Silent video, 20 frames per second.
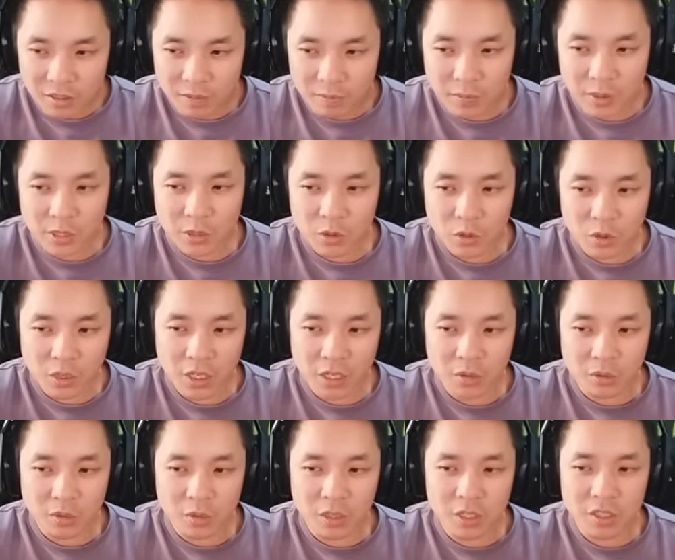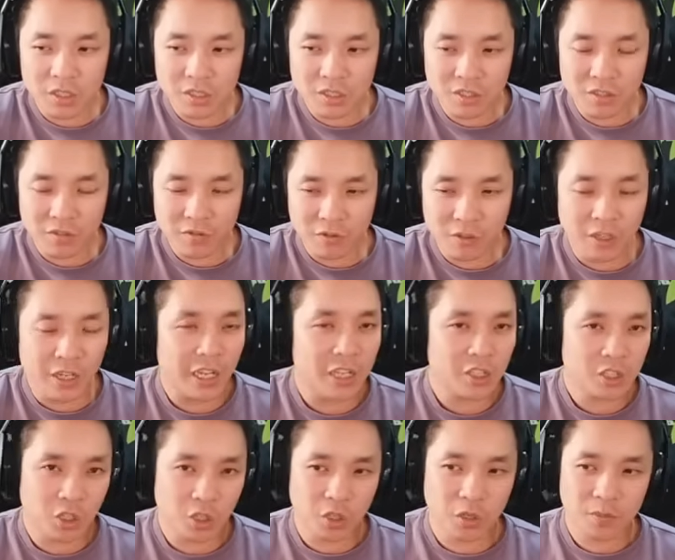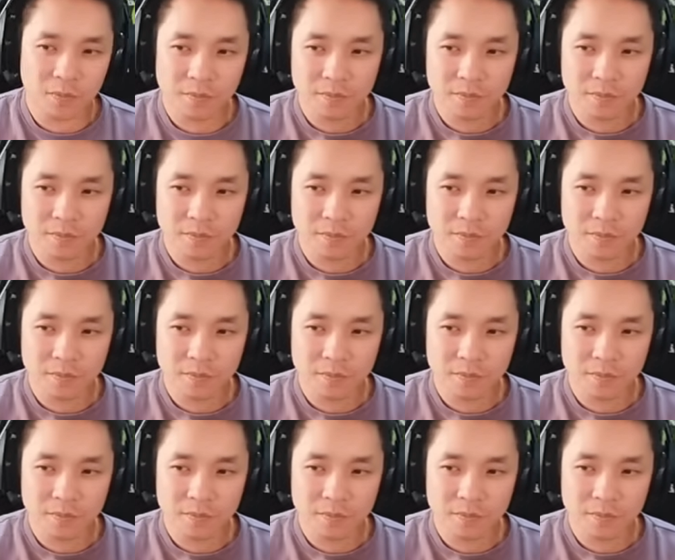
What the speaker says: but could get worse for next turn.